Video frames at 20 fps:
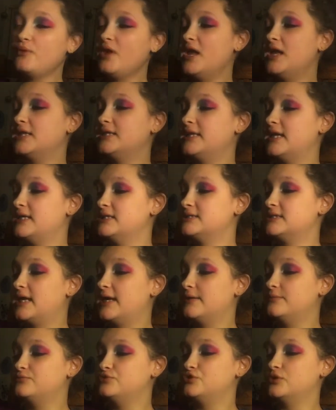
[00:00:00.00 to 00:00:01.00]
And yes,
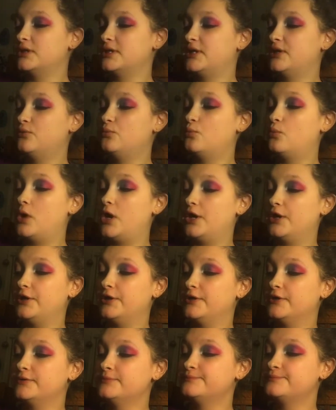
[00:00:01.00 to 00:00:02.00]
I'm drinking
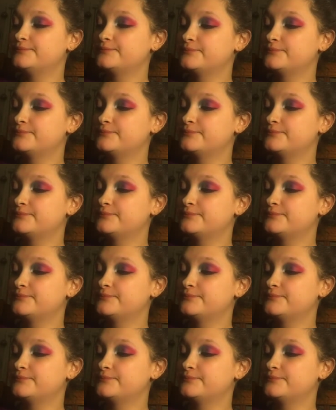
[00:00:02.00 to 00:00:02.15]
water.